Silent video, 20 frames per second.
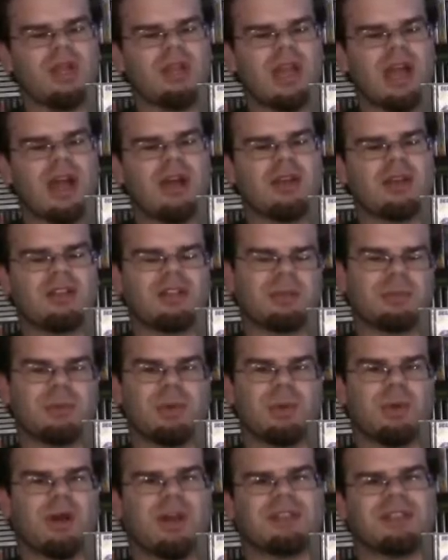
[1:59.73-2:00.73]
Now, it took
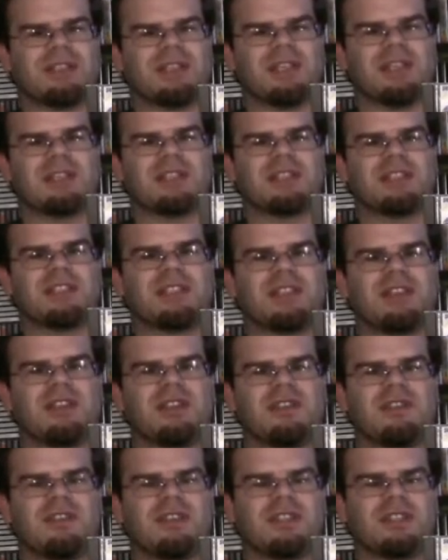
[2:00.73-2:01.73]
me a while to get this
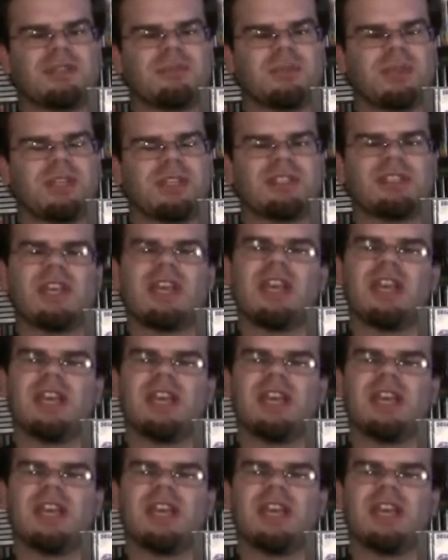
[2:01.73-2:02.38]
version because